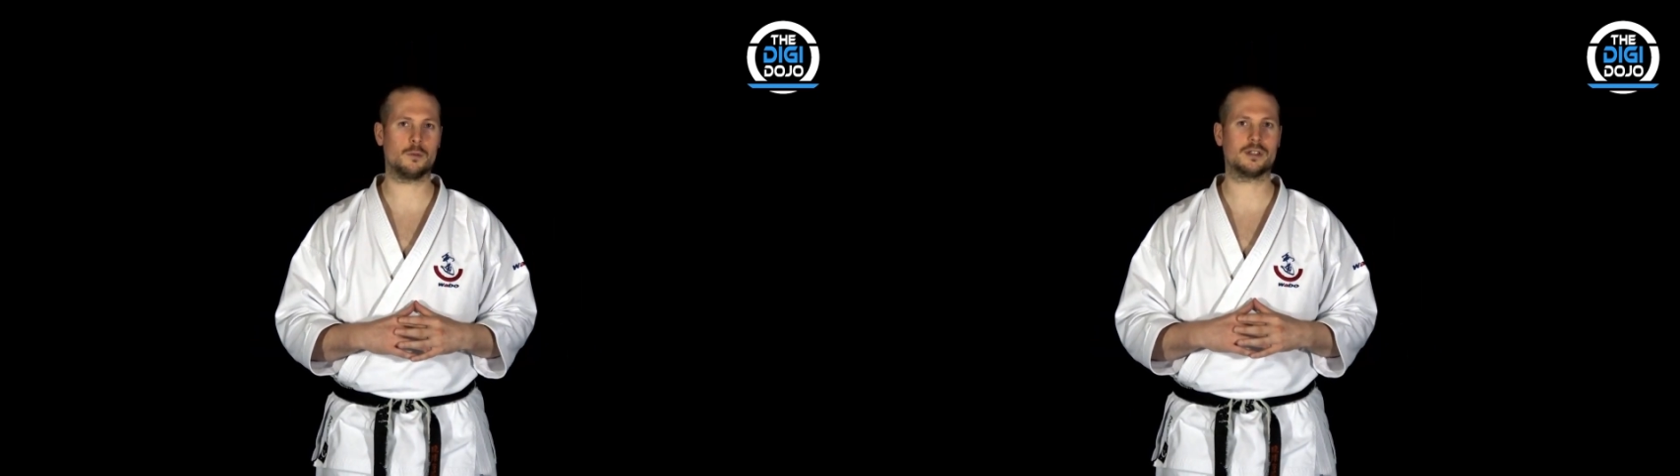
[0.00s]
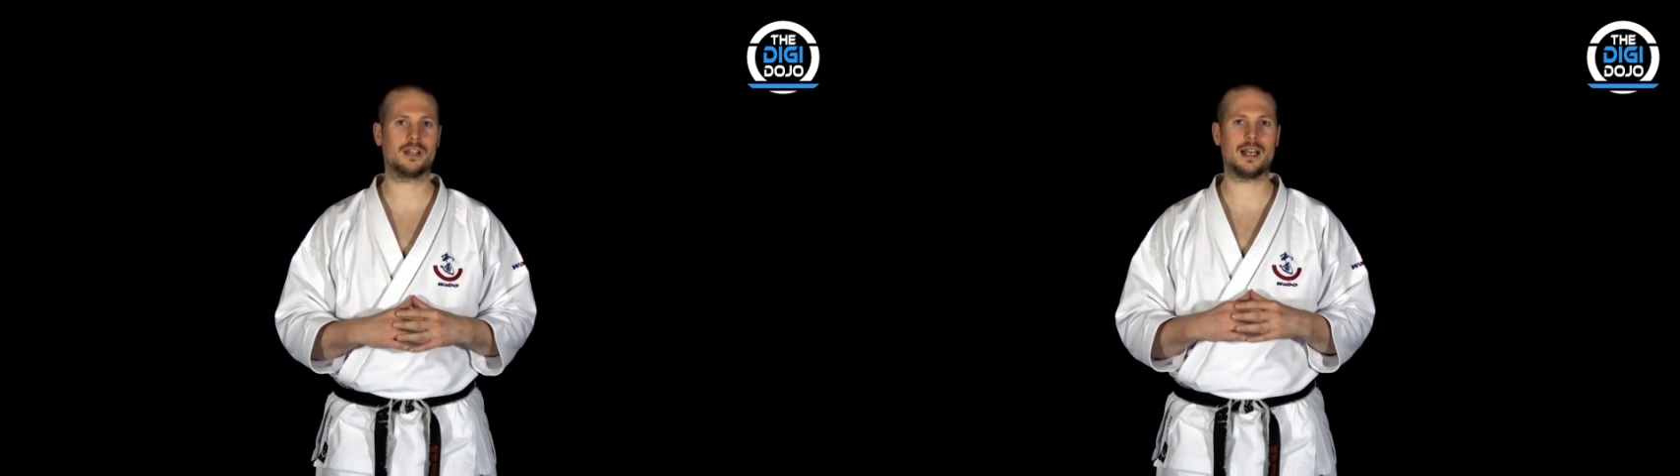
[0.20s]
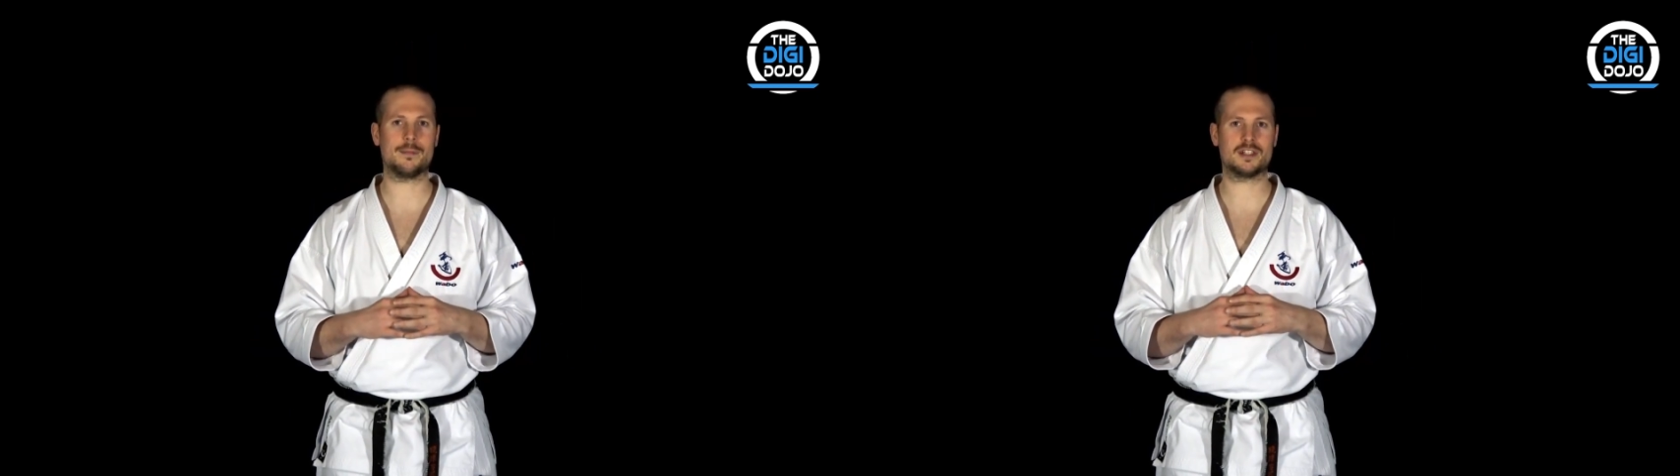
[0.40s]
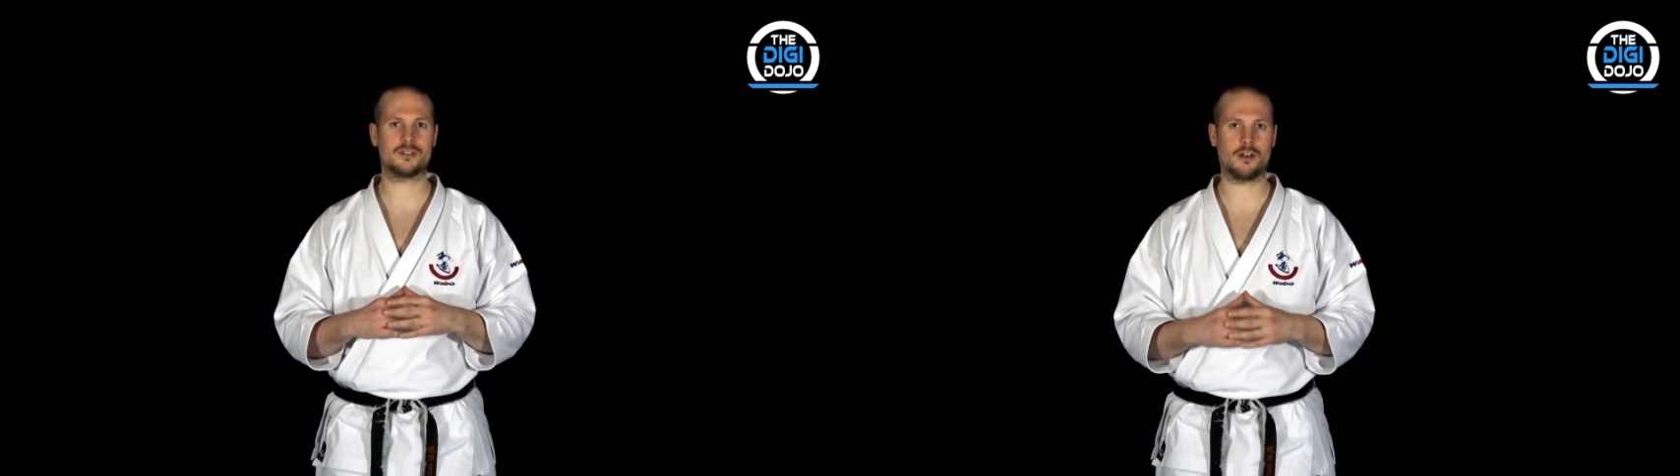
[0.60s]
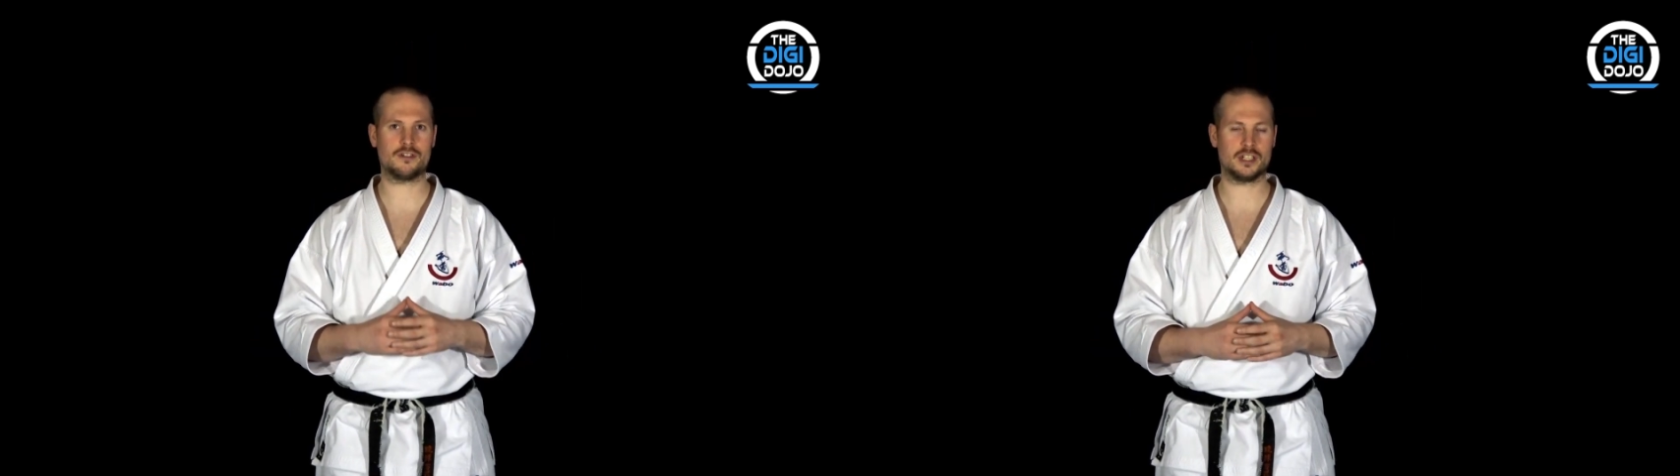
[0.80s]
what dynamic
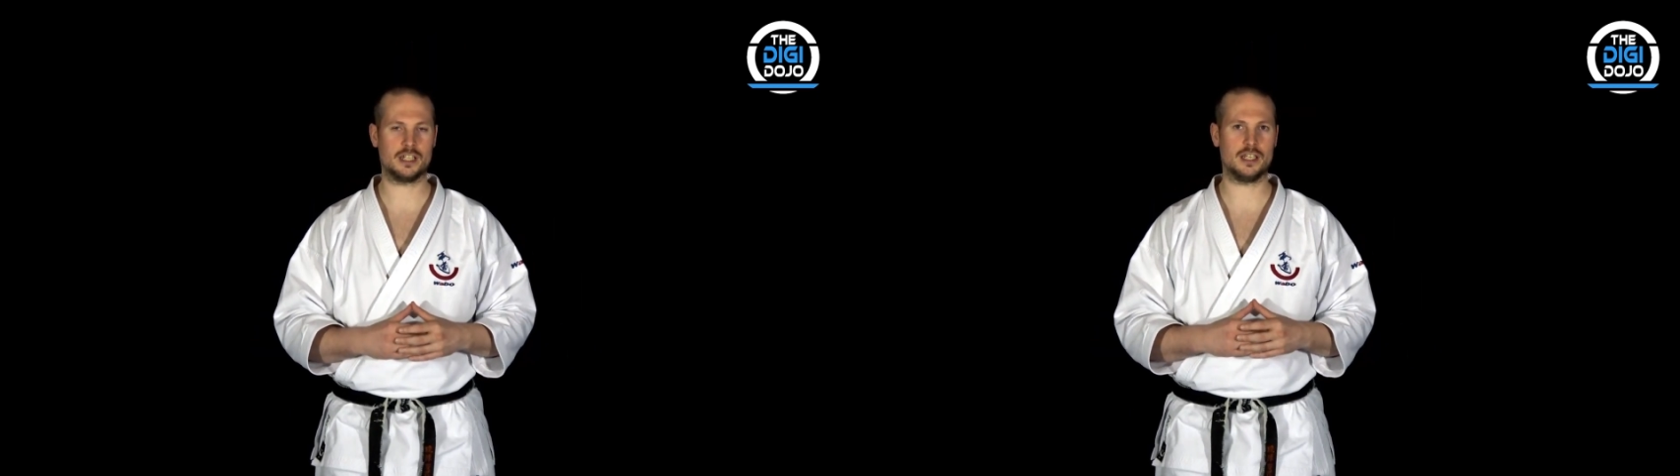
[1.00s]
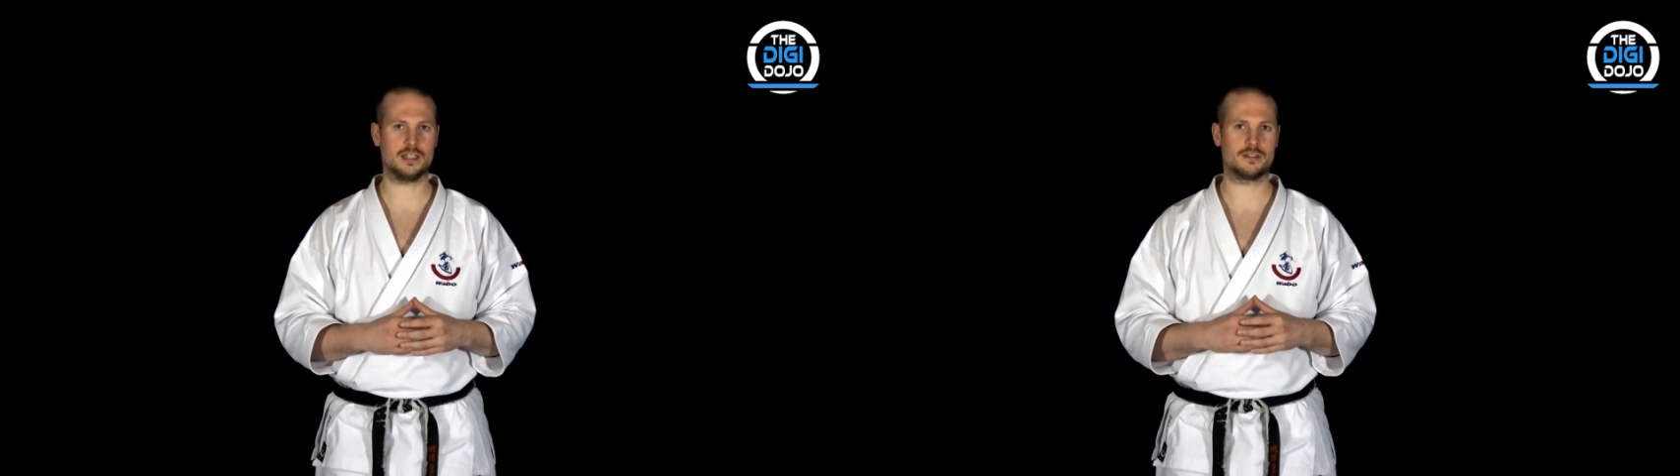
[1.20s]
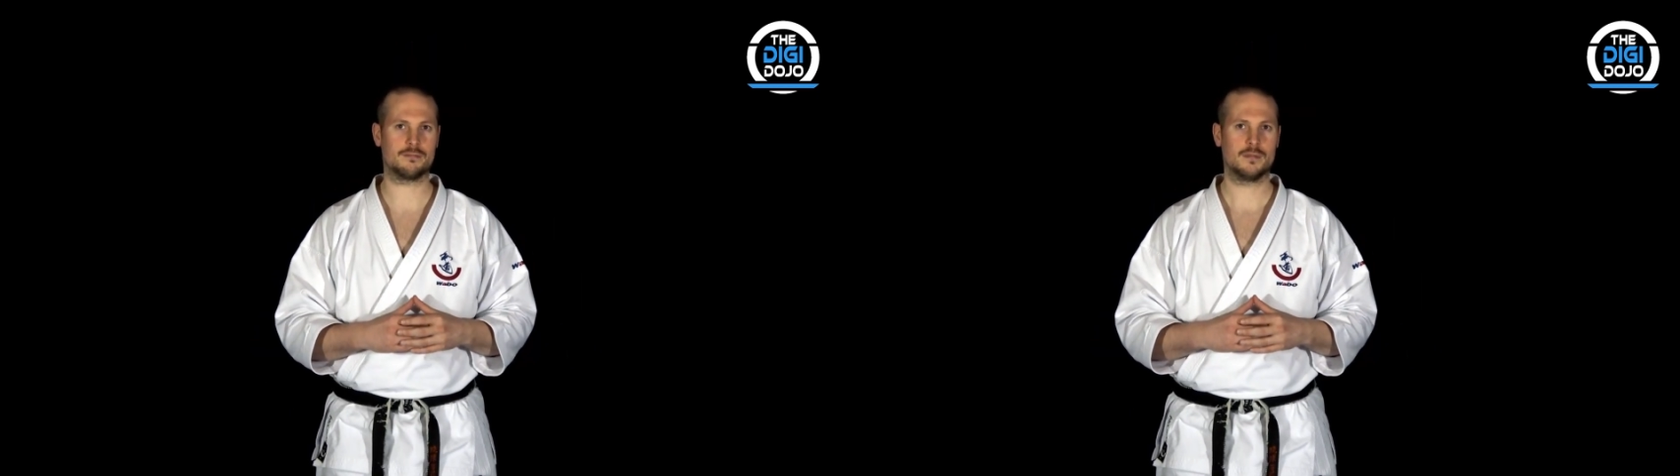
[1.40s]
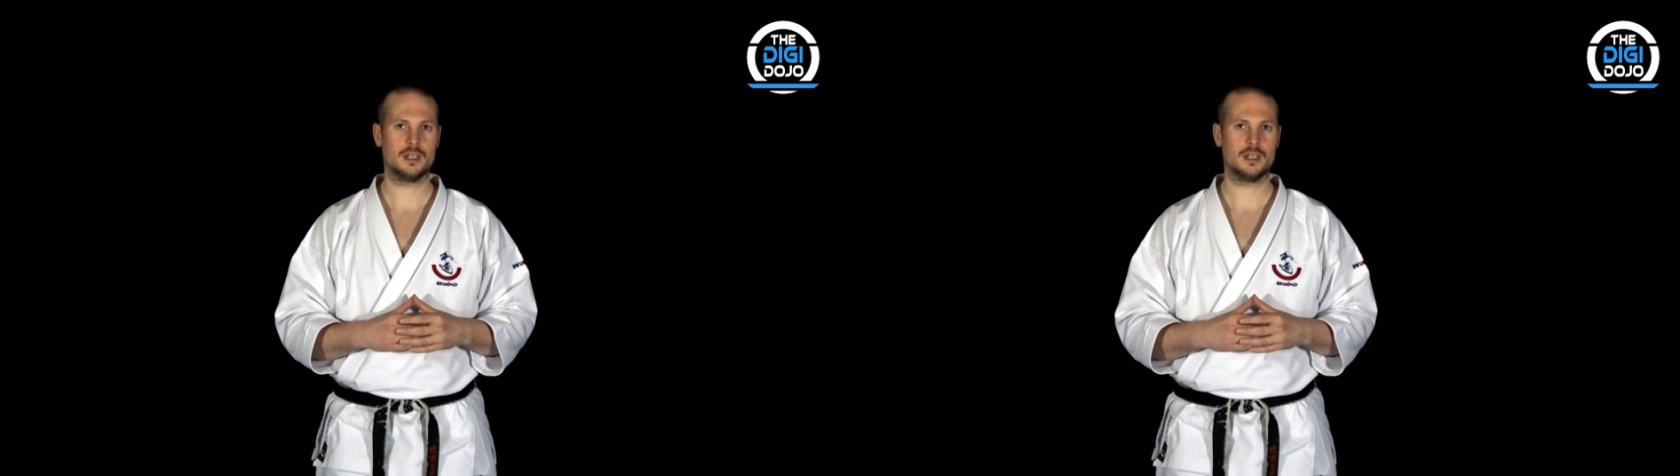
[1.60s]
stretching is.